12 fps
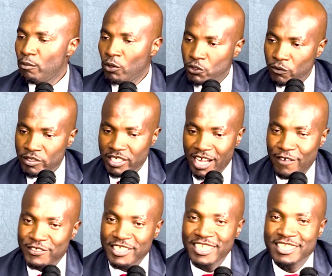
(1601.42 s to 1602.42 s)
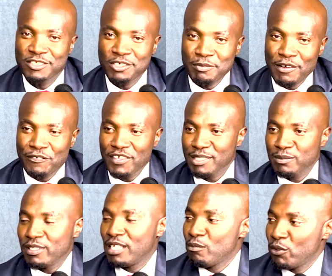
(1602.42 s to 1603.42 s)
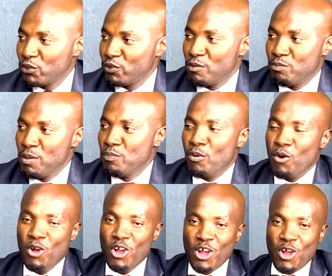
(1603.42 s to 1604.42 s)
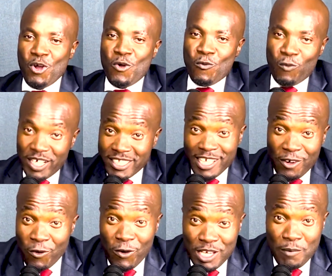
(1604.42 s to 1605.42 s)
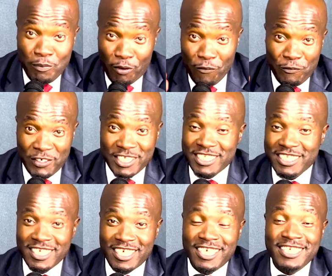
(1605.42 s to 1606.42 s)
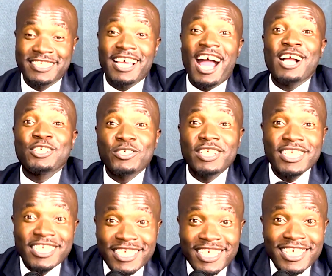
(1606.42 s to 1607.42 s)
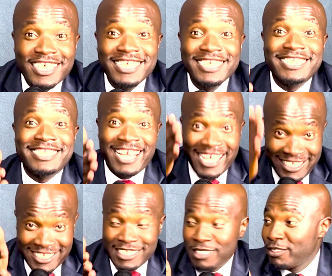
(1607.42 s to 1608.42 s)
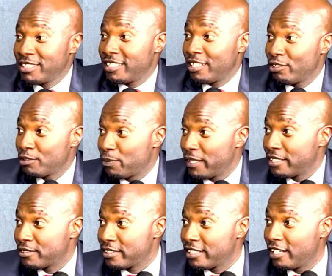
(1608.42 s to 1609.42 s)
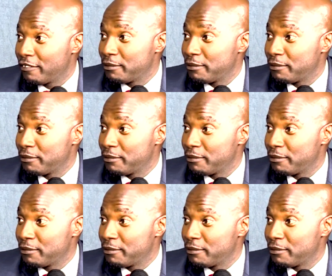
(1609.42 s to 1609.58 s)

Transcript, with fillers: And most of the I've said it on my Facebook that most of the people what they are calling profit is actually taxes which they are not paying to the